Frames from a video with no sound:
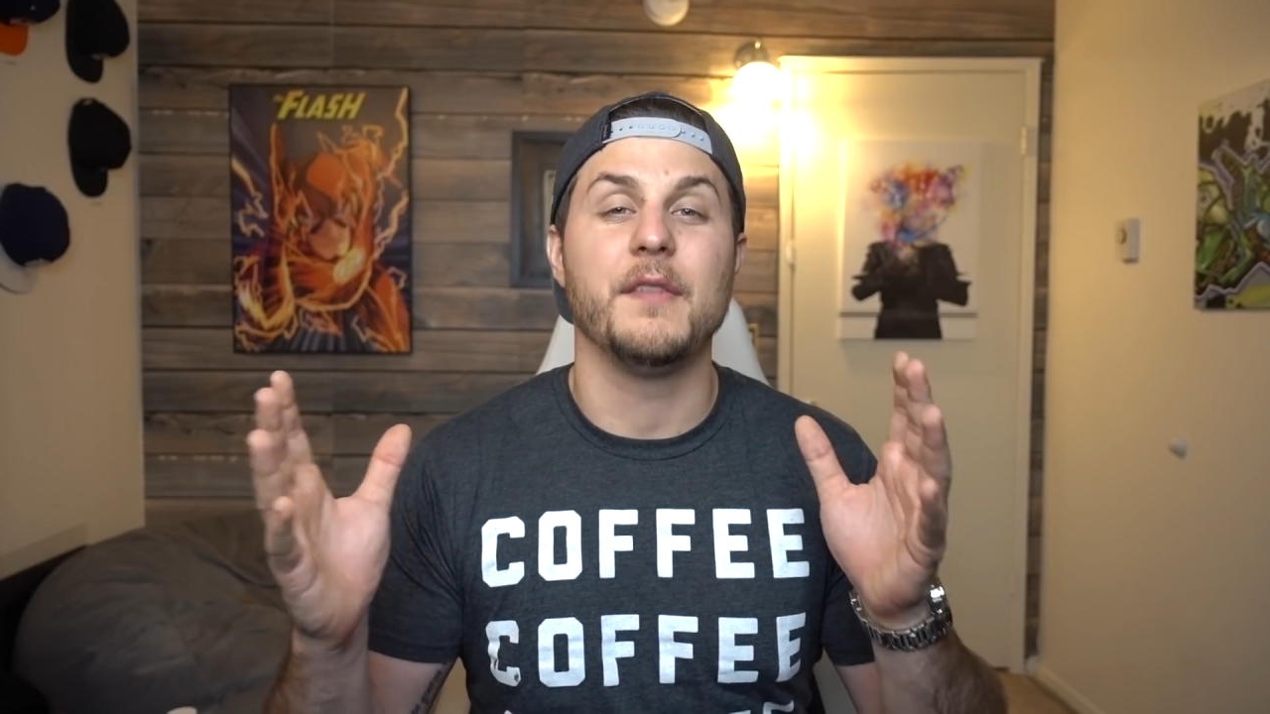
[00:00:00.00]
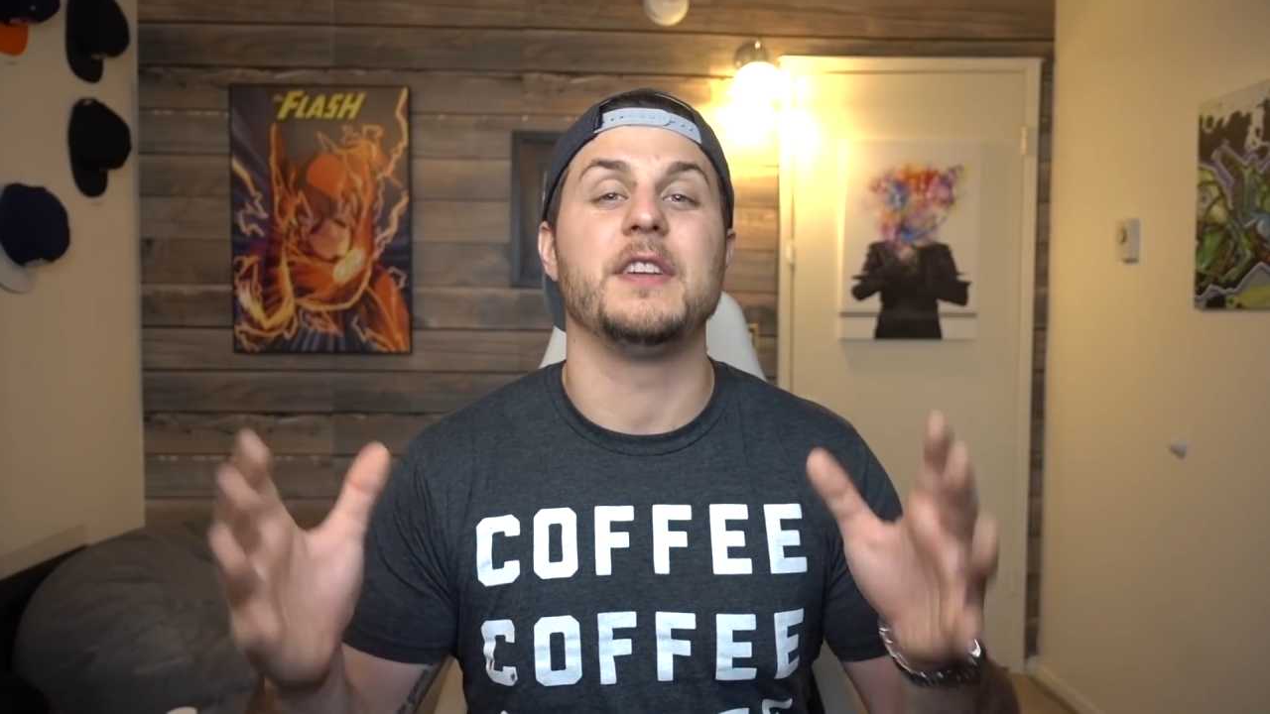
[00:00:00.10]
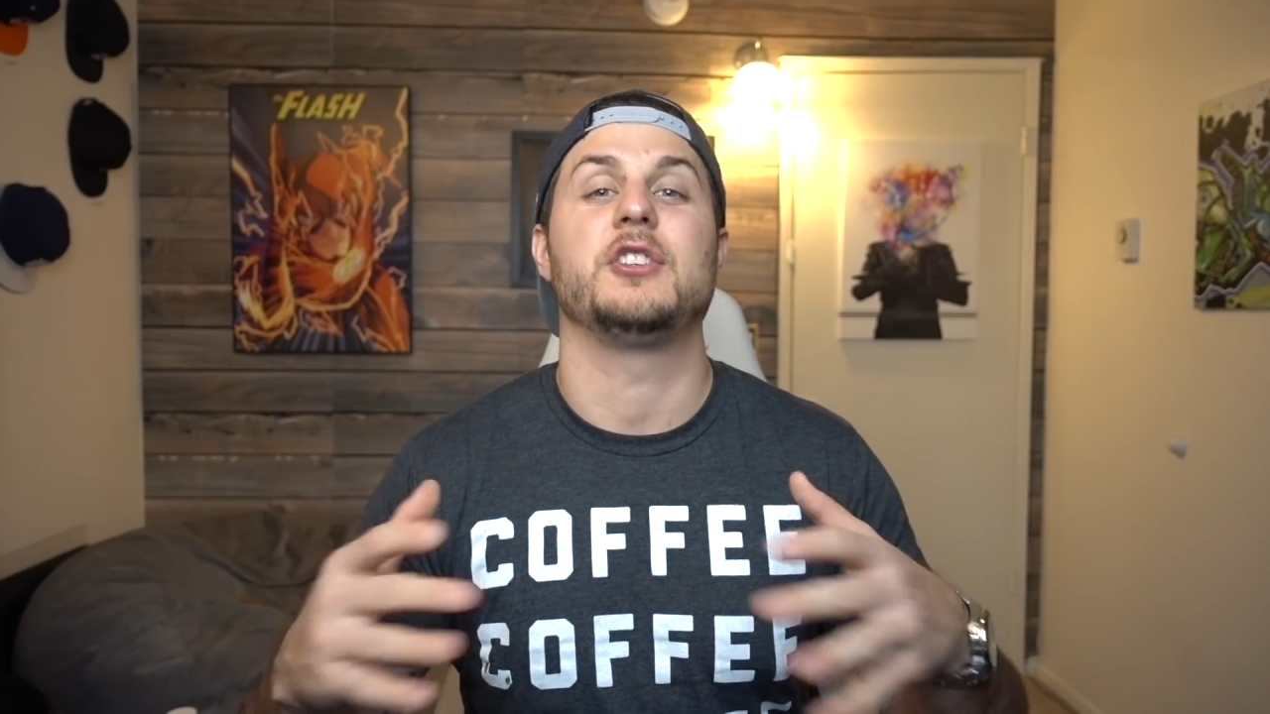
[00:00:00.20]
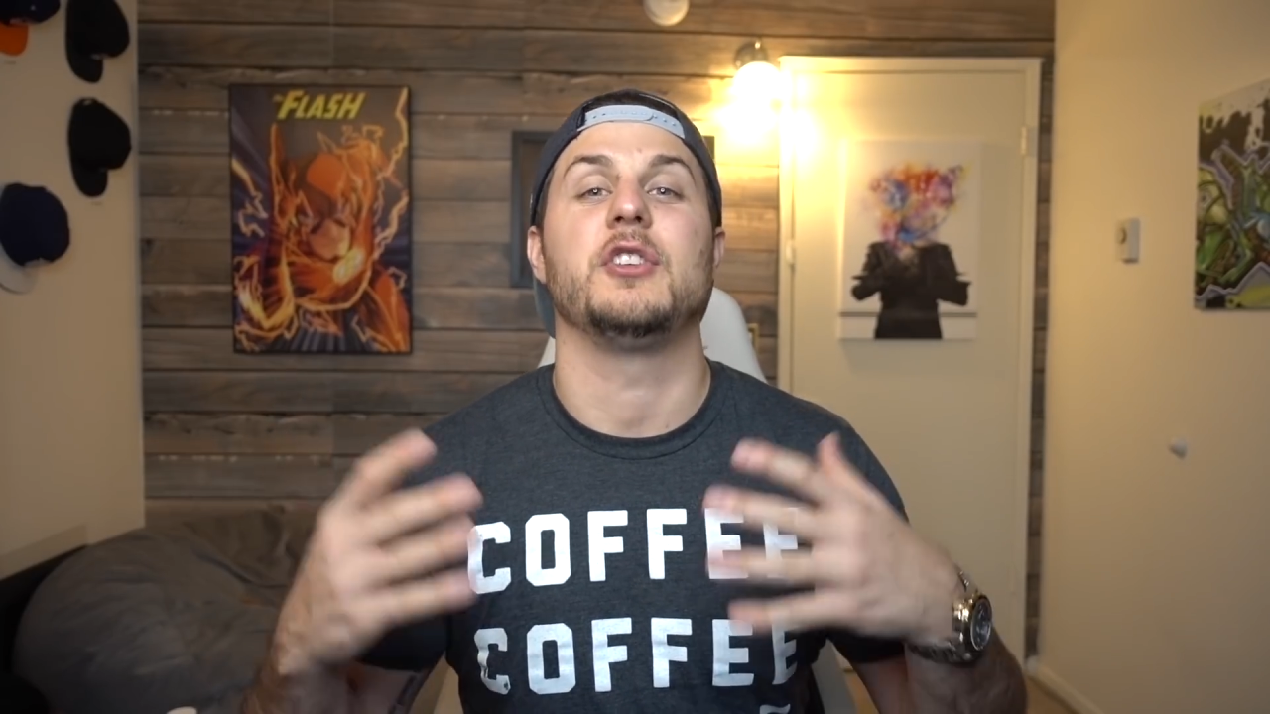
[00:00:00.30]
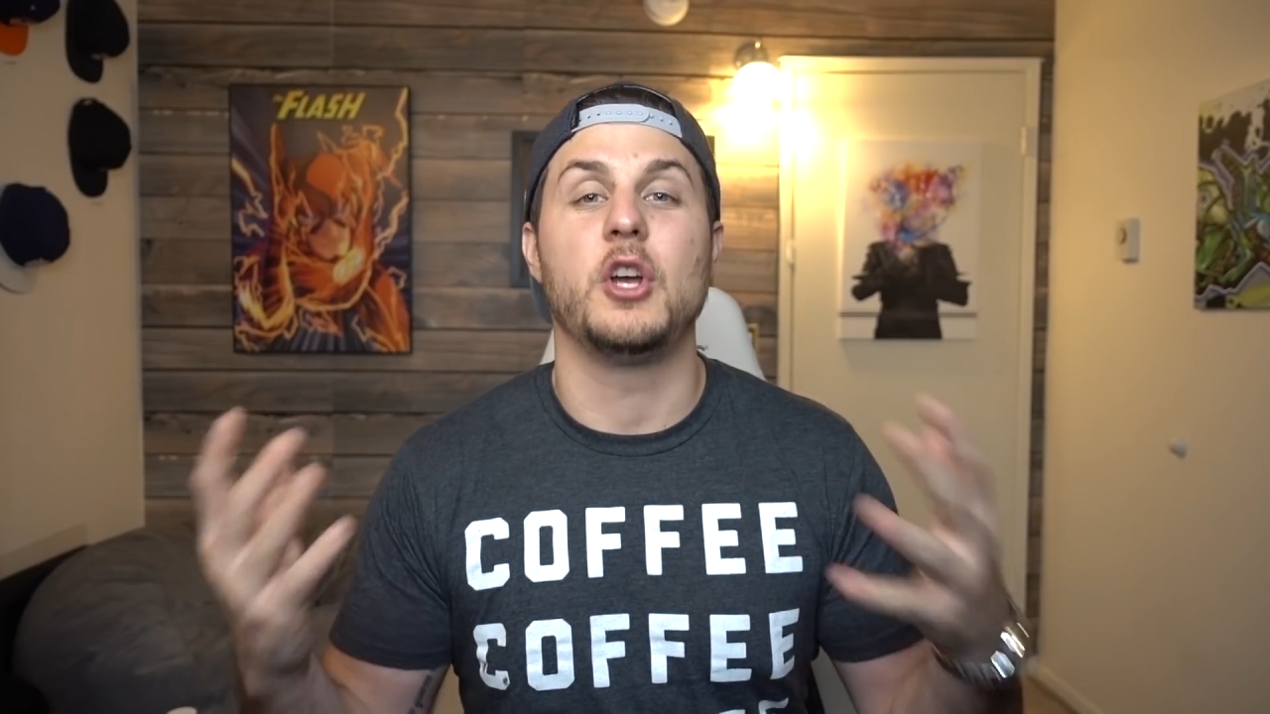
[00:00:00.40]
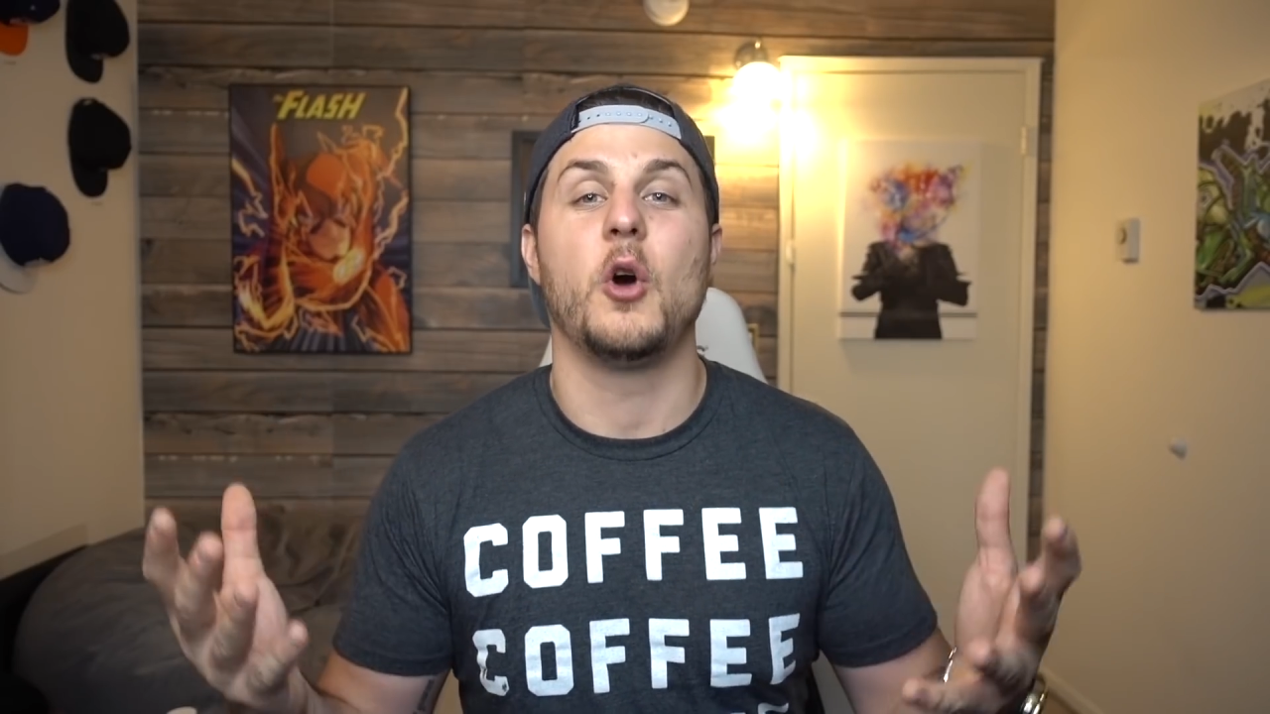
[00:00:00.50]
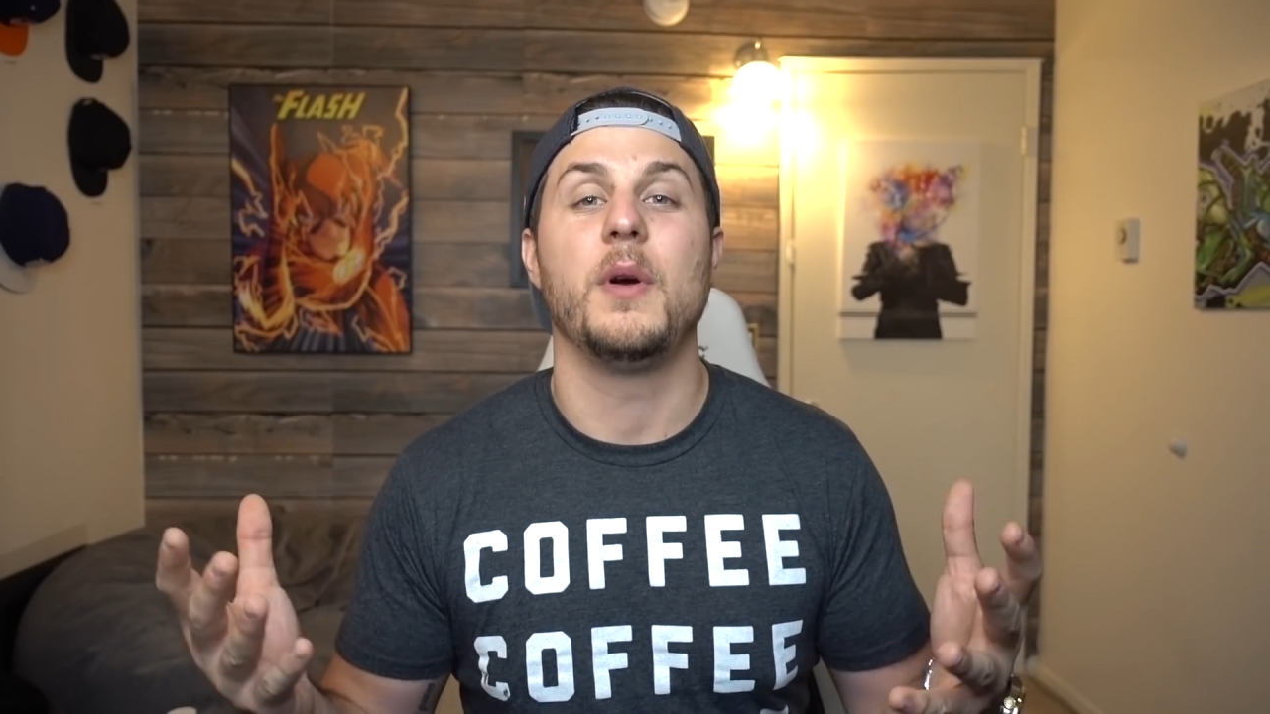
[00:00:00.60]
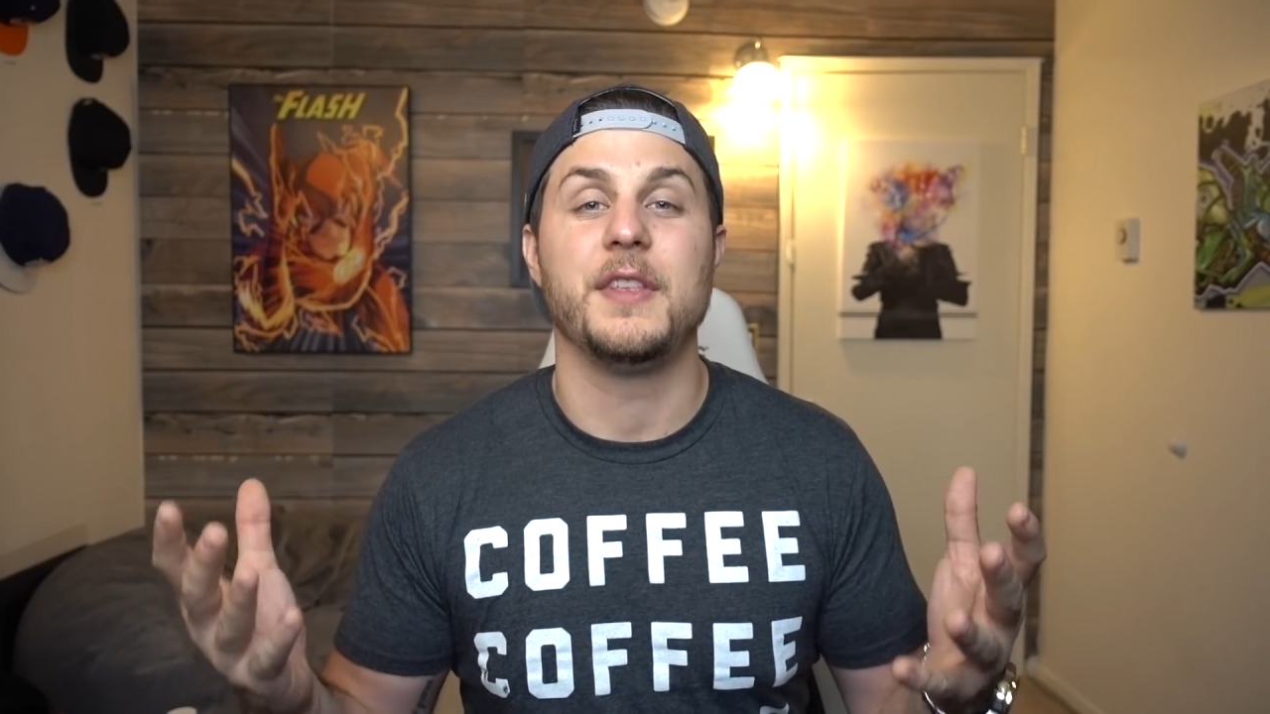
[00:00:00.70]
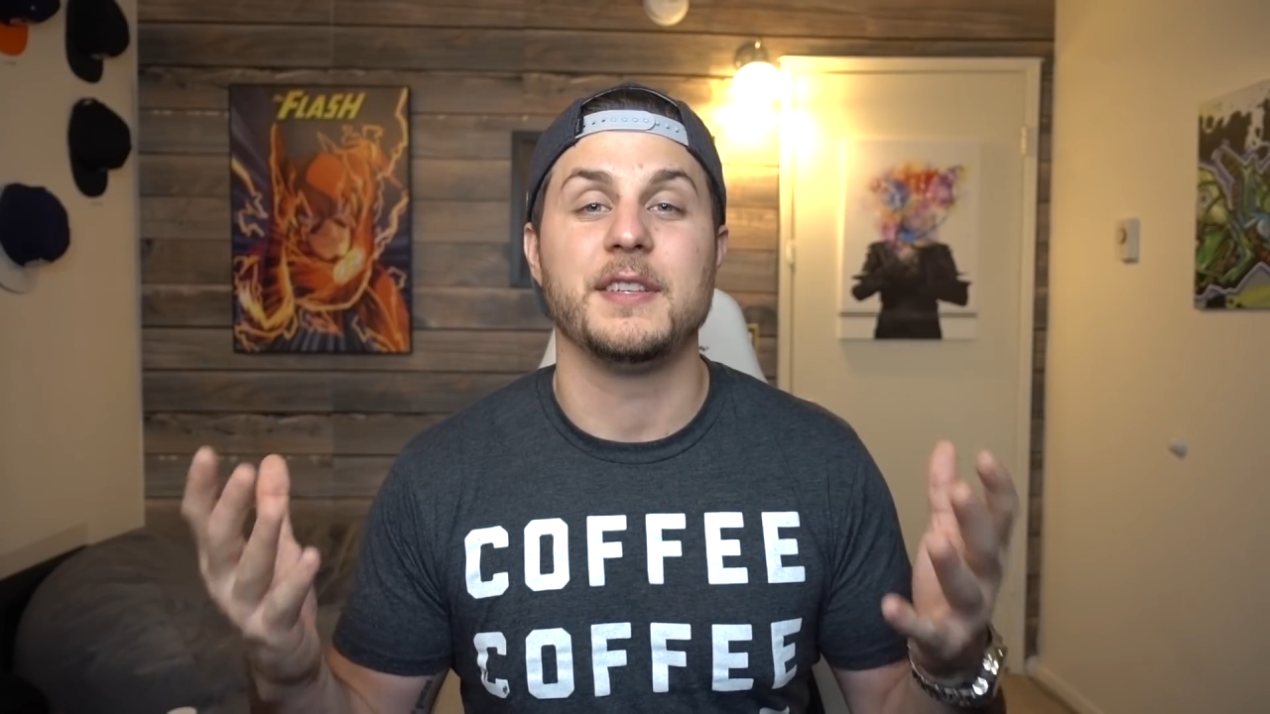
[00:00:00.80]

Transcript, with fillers: eventually go with,